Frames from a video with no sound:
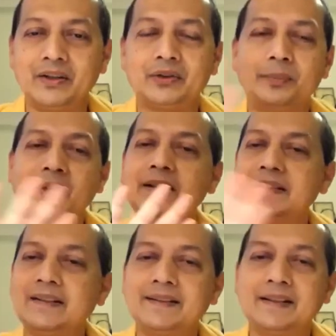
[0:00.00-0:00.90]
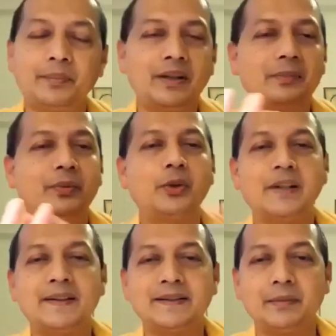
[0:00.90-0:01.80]
So Prakriti is separate,
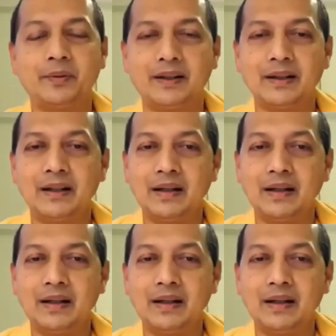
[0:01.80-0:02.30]
Purusha is separate.